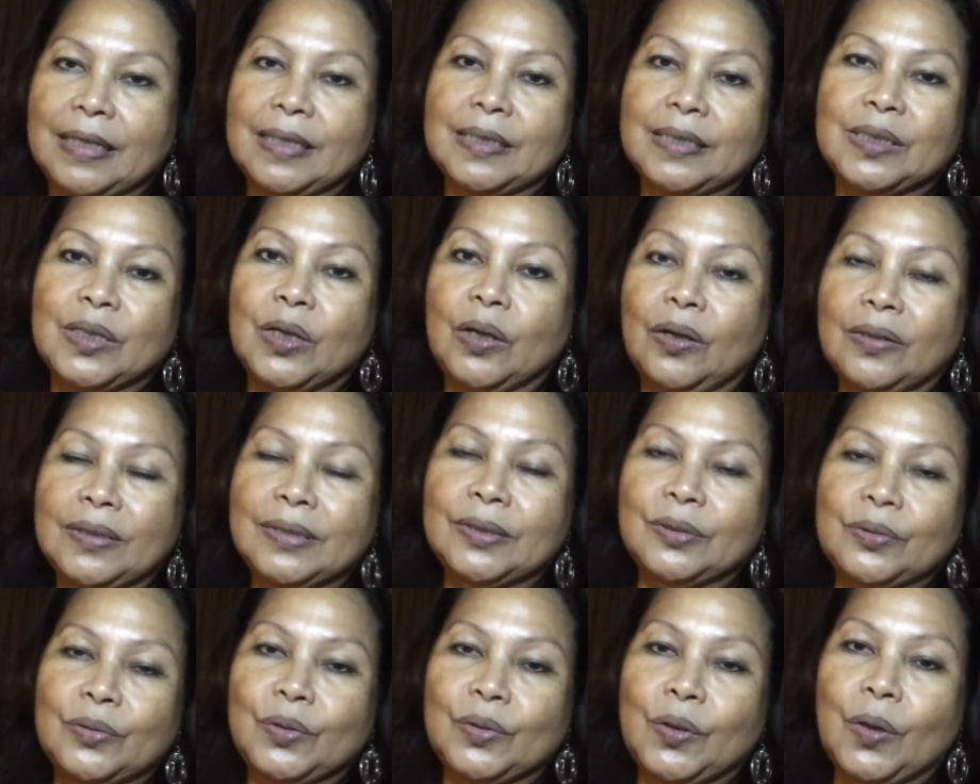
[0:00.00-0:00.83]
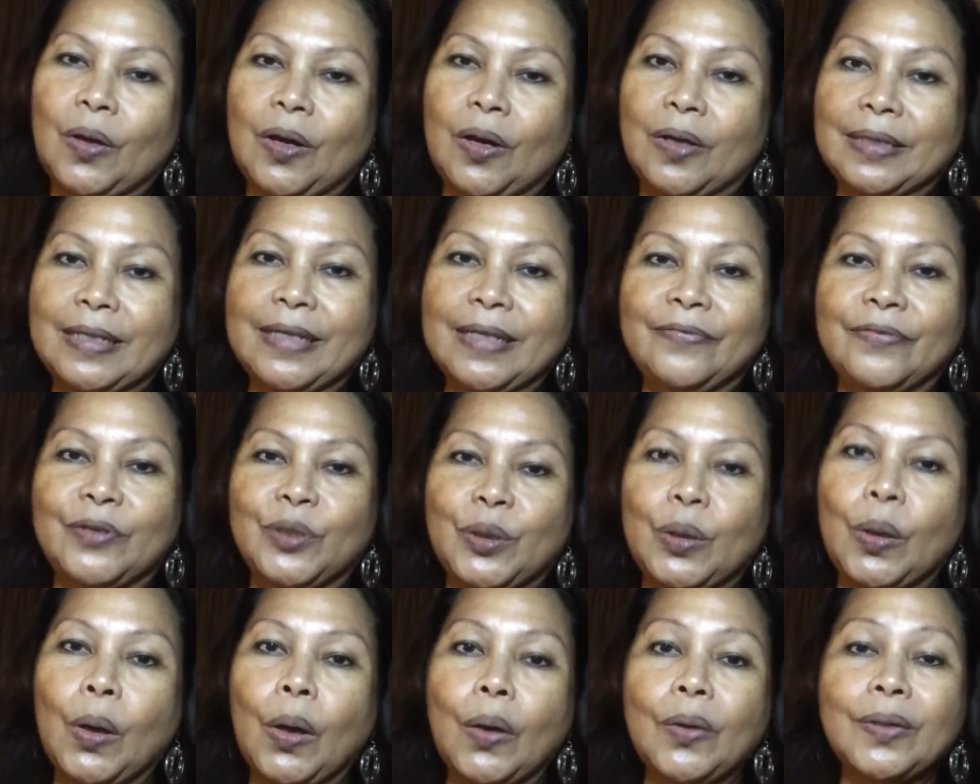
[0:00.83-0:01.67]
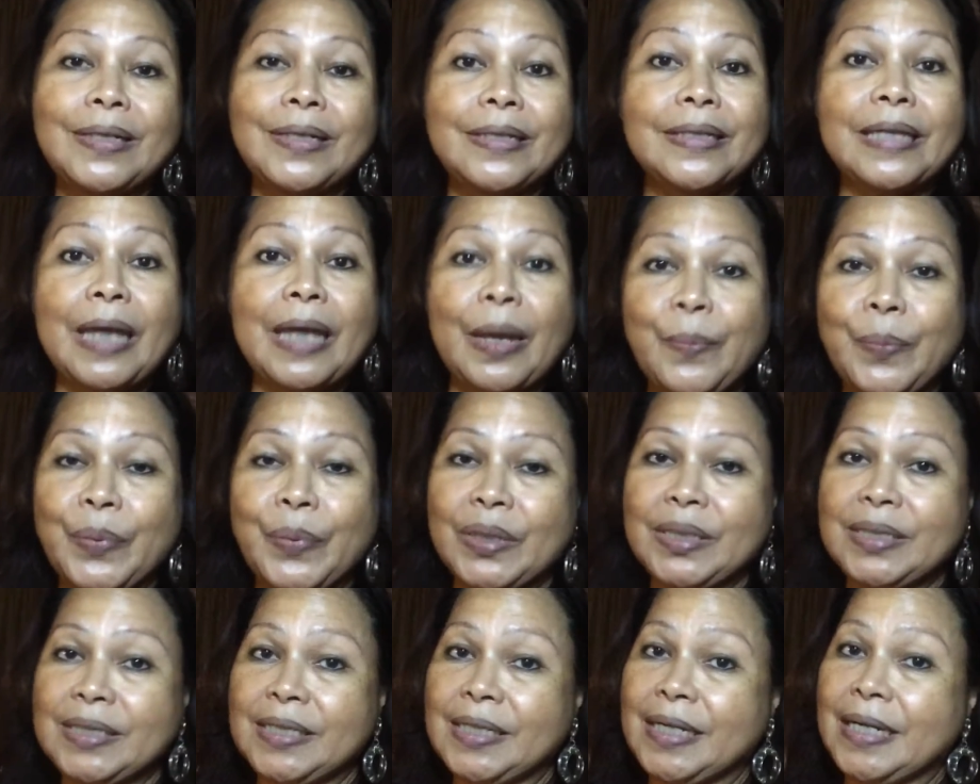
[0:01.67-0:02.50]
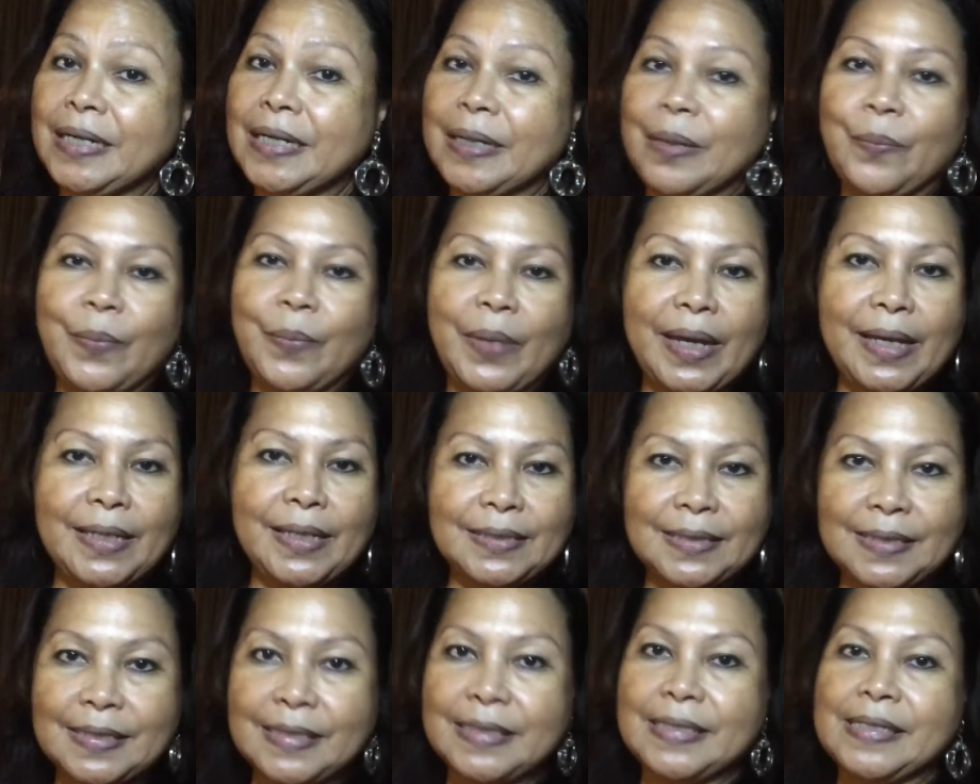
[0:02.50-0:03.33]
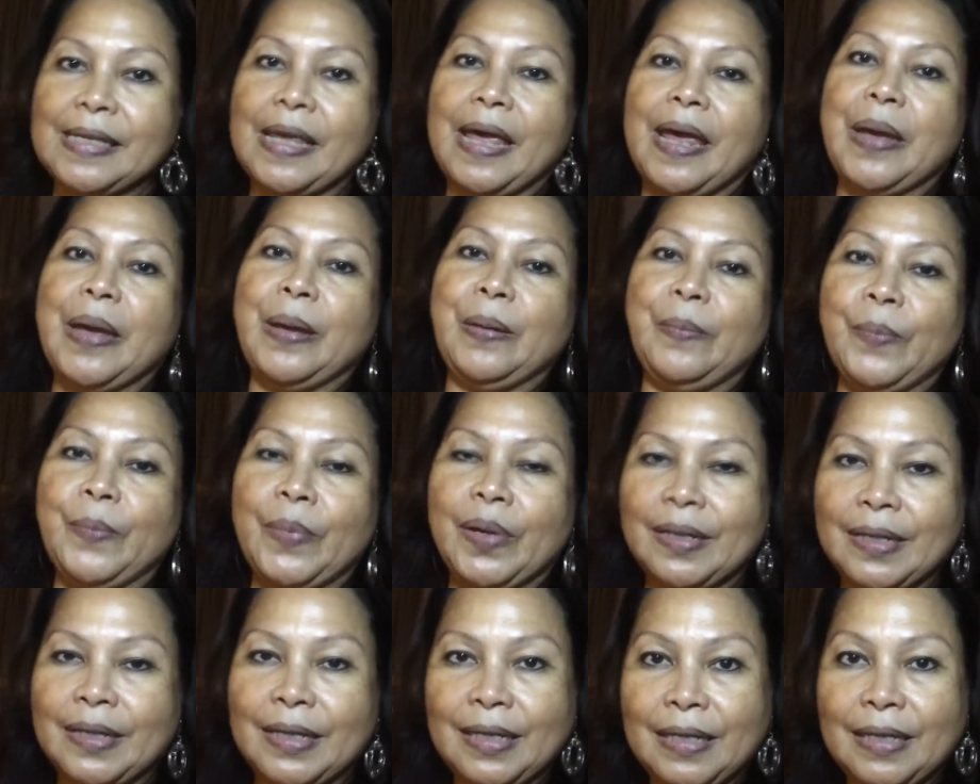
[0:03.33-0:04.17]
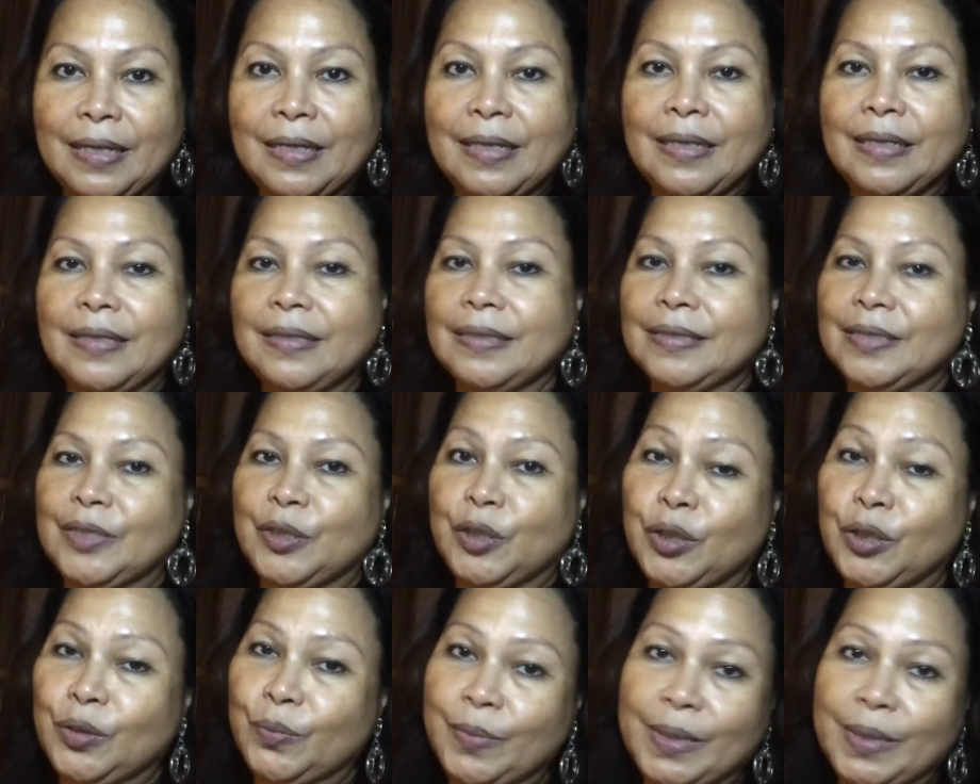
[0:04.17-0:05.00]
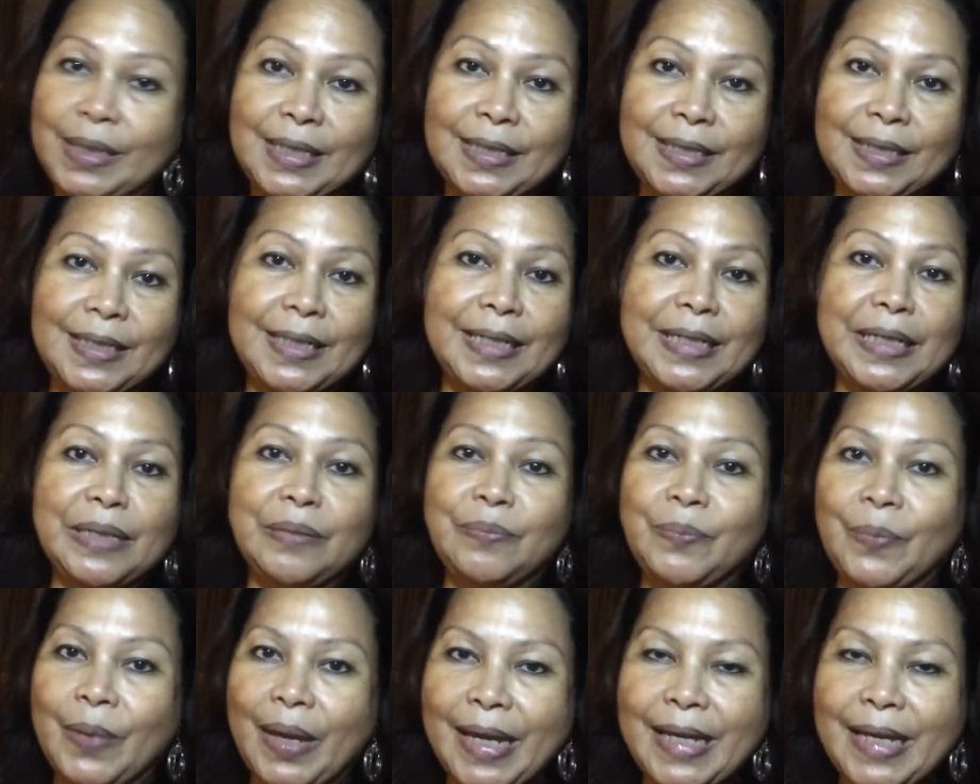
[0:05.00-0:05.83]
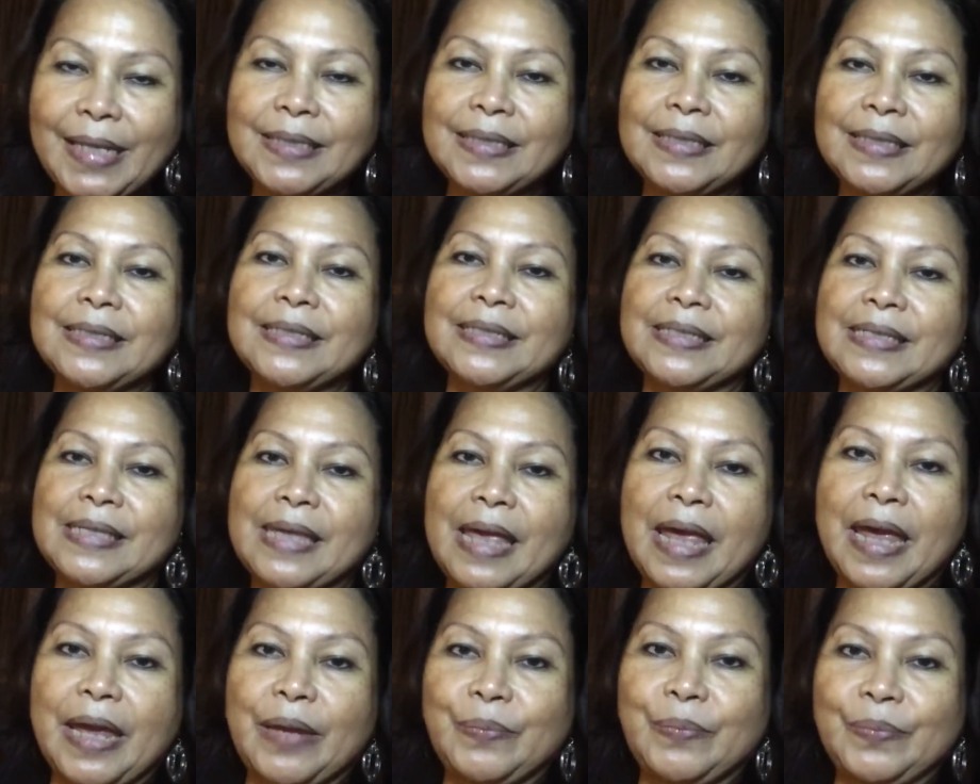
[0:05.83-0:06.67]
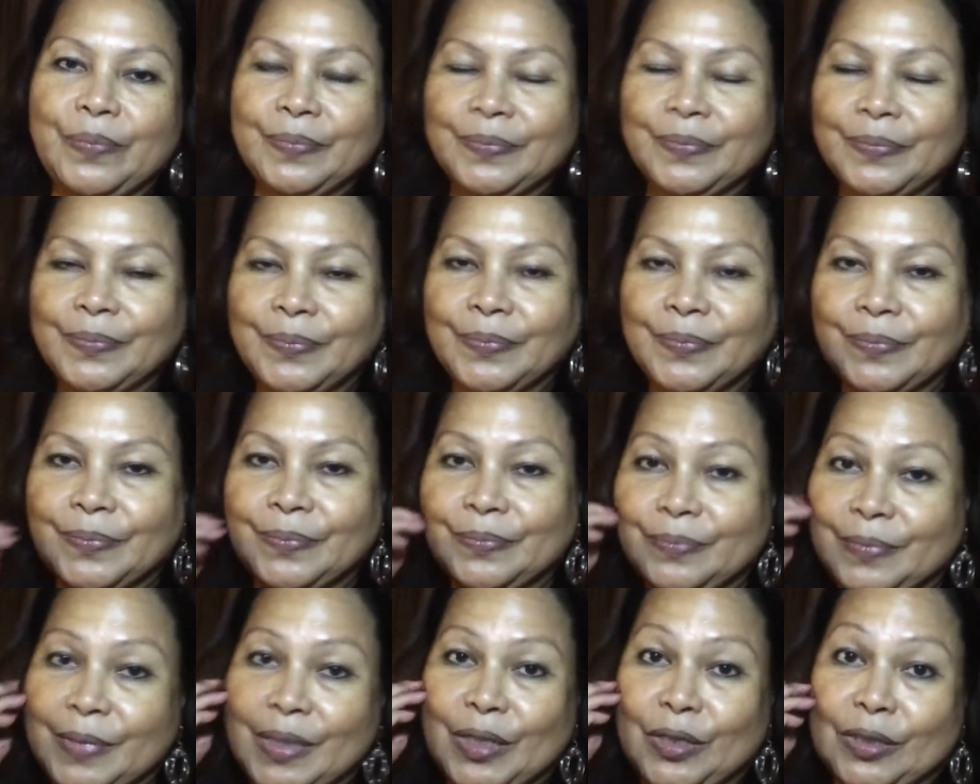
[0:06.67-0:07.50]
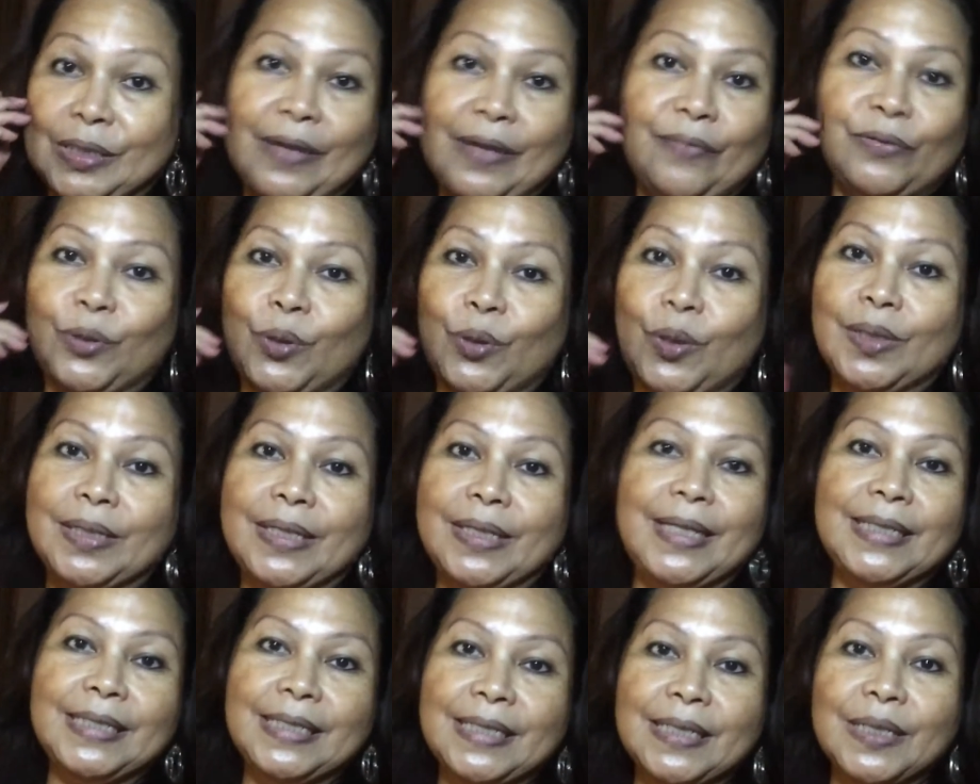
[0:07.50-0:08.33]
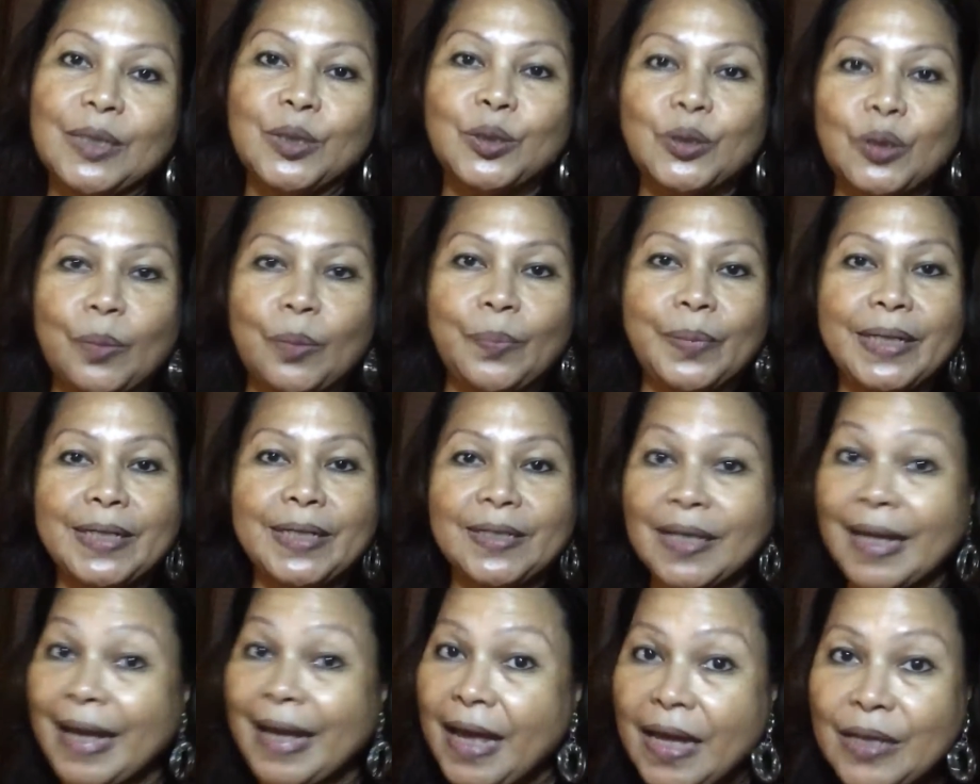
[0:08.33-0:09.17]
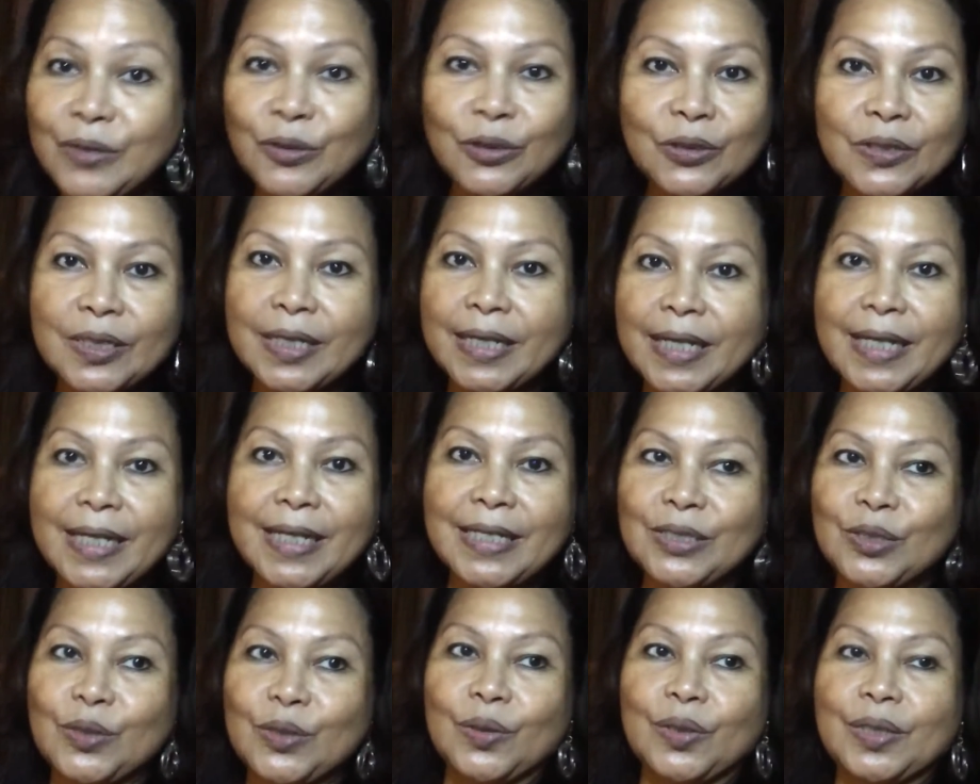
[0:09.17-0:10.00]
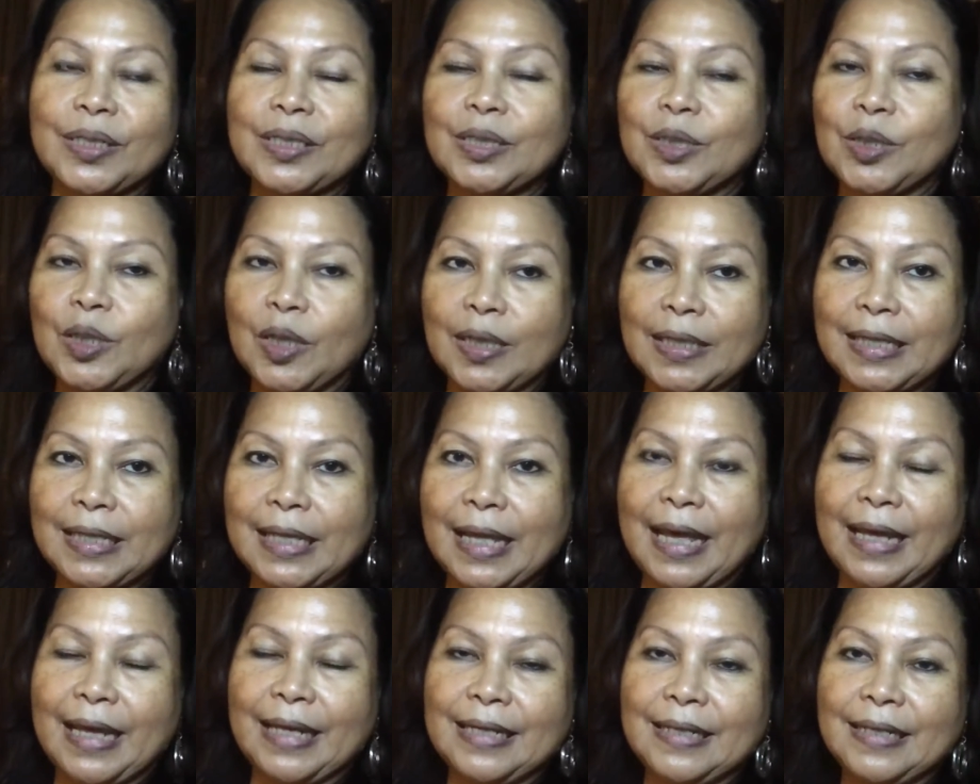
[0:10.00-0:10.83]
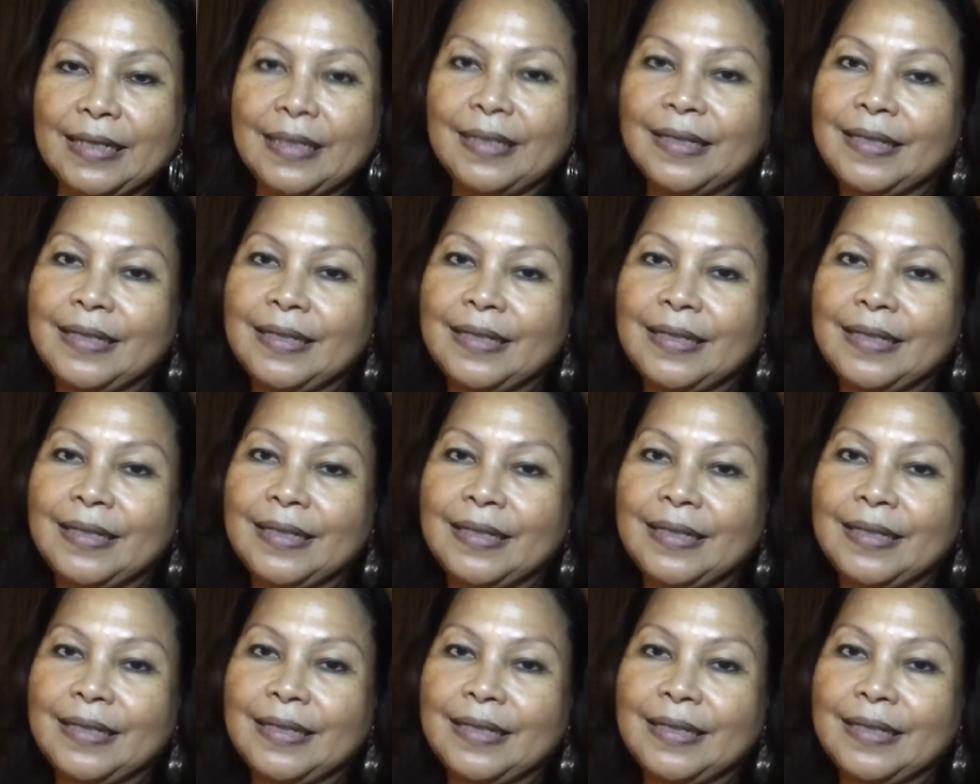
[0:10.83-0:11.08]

it's gotten too hot. Even though the temperature remains the same, the humidity remains the same, because after all, this is a tropical country, so it's not like